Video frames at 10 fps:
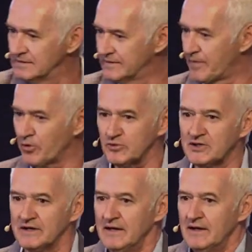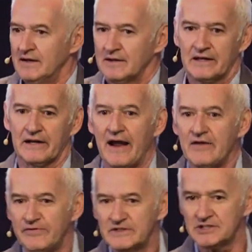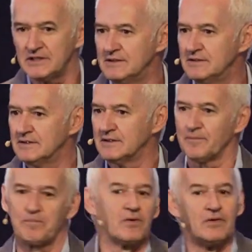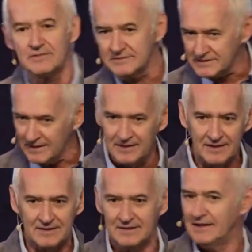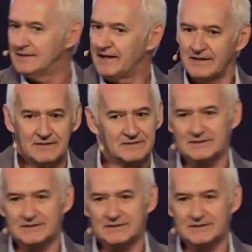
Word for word: And they brought the crayfish in and the prawns in and Daniel